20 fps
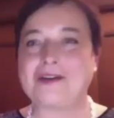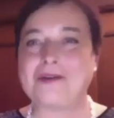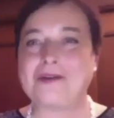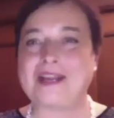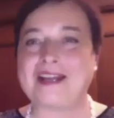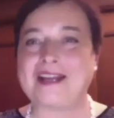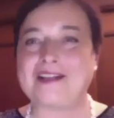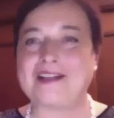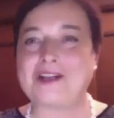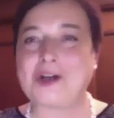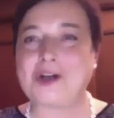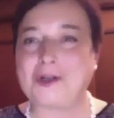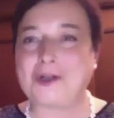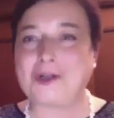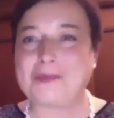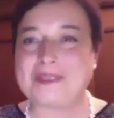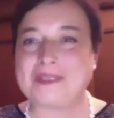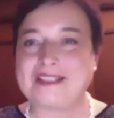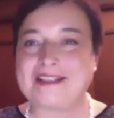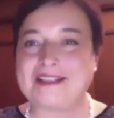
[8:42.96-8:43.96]
and
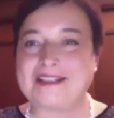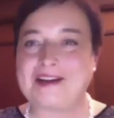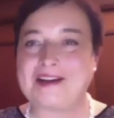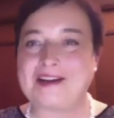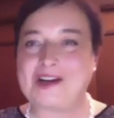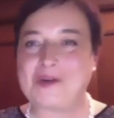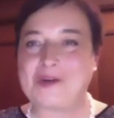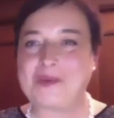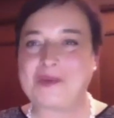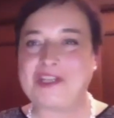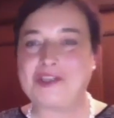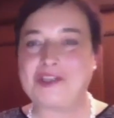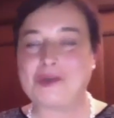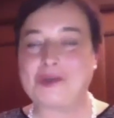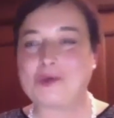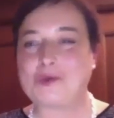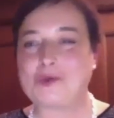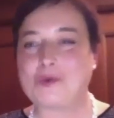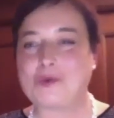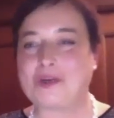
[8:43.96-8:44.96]
Coleman. We
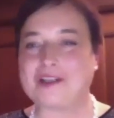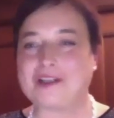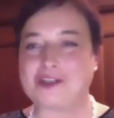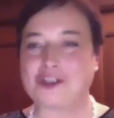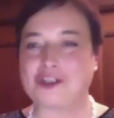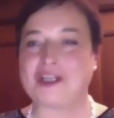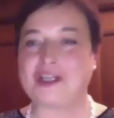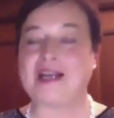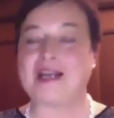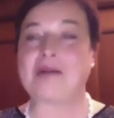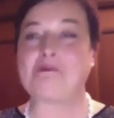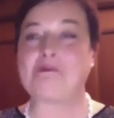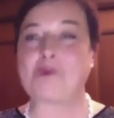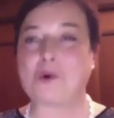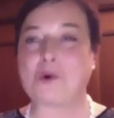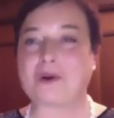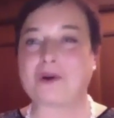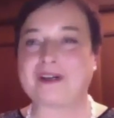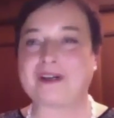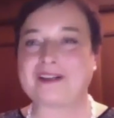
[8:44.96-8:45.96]
don't want to share
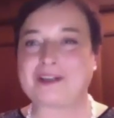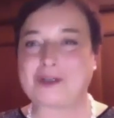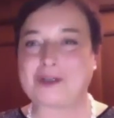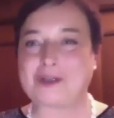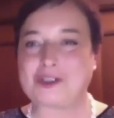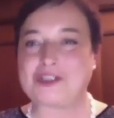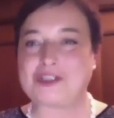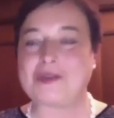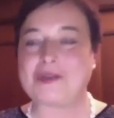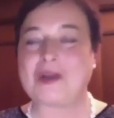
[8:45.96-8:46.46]
more because